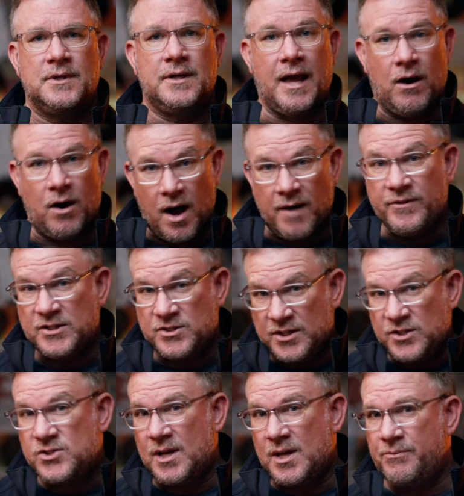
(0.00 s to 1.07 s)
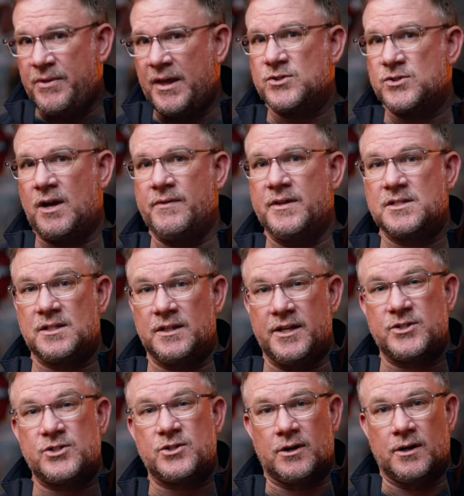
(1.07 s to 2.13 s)
Now, obviously, some things on this
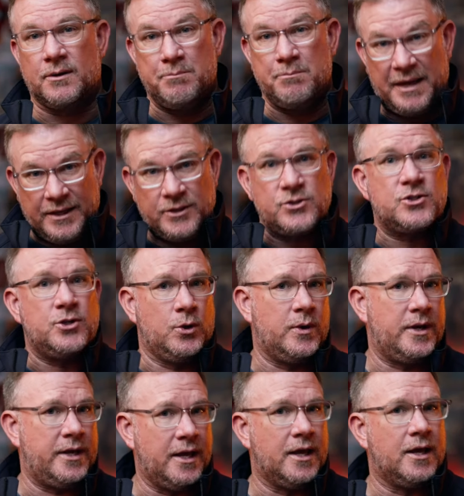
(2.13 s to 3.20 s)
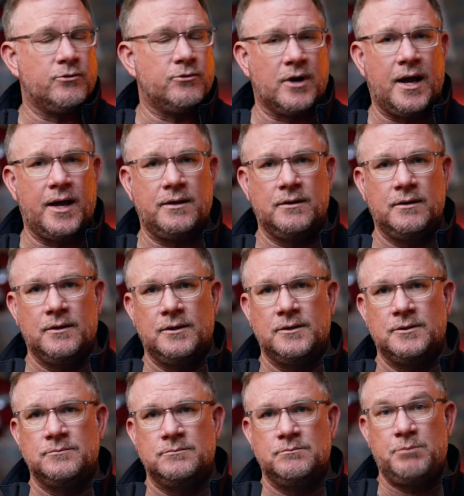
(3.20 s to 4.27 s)
list are a means to an end, right?
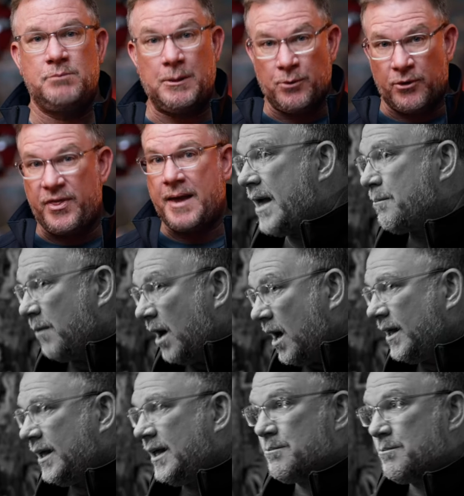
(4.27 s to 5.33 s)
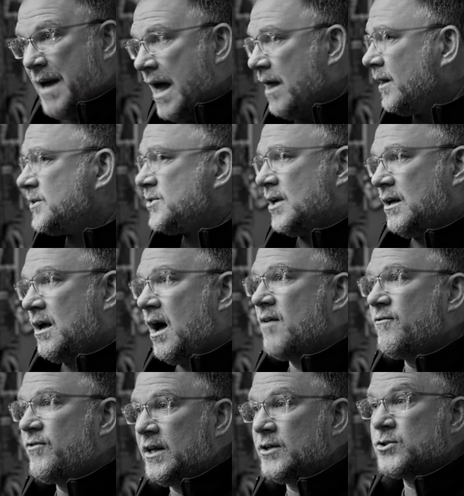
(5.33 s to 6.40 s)
People think money and balance and
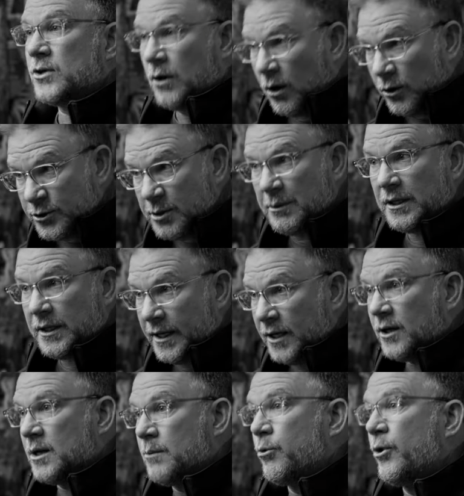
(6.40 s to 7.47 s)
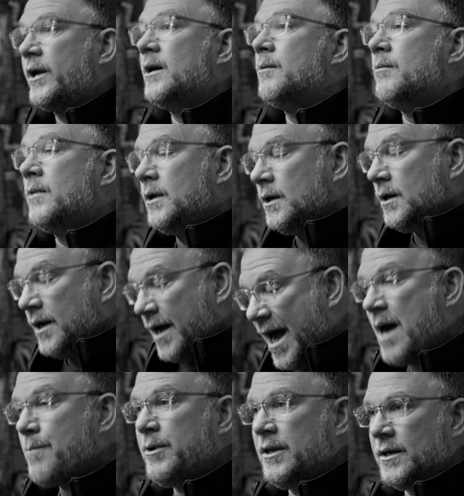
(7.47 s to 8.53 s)
confidence are ultimately going to bring them
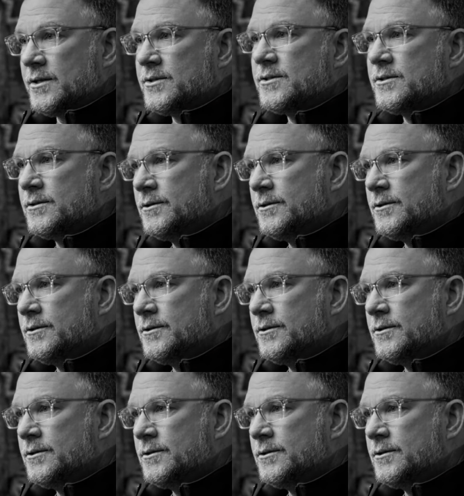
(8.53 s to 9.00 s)
happiness.